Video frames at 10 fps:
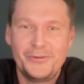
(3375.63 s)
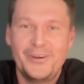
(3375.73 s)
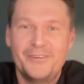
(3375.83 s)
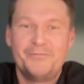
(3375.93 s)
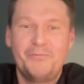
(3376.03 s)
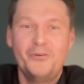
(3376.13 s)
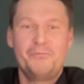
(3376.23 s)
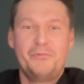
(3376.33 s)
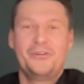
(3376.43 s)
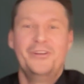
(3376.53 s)
You have
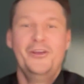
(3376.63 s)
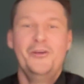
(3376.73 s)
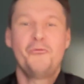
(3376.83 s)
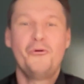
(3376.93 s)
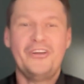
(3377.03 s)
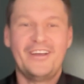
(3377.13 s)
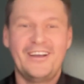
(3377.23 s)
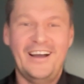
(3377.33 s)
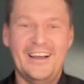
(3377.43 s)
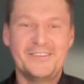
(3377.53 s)
both been
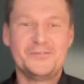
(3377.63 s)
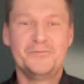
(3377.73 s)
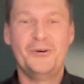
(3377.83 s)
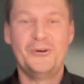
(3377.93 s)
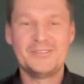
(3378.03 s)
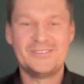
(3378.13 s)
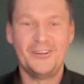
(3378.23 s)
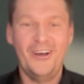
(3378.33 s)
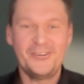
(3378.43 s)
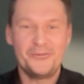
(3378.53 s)
working, I suppose, a
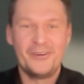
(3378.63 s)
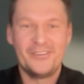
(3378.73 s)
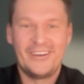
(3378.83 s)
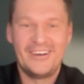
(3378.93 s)
lot with